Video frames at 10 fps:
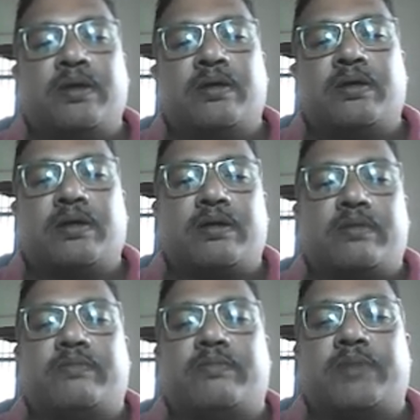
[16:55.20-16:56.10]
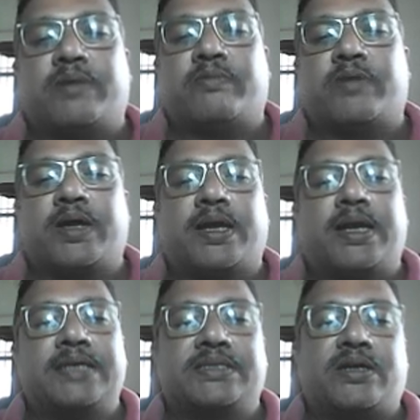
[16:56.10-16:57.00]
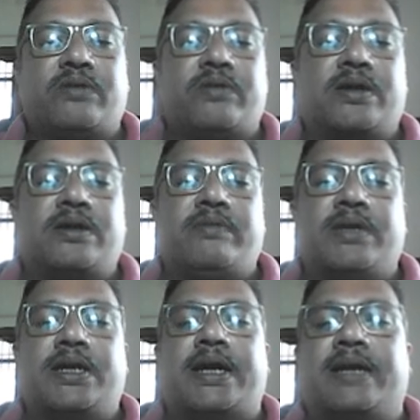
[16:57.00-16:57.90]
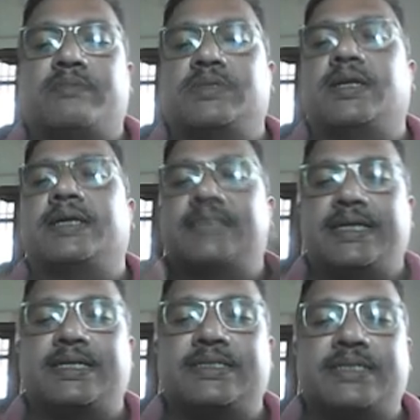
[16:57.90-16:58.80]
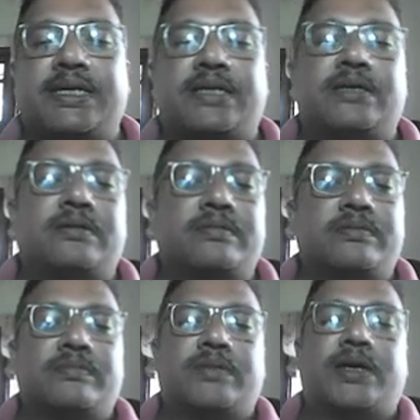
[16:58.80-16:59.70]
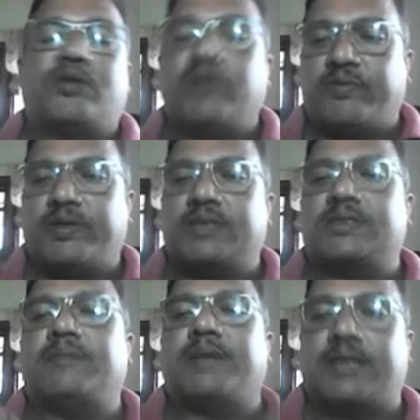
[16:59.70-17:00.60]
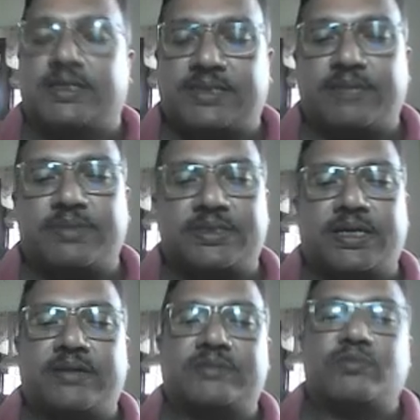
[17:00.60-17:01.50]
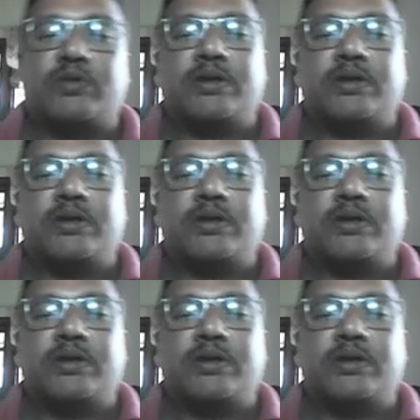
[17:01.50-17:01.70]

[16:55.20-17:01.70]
But for a laser to work, we need atoms in excited state. That too, if it is in metastable state, is more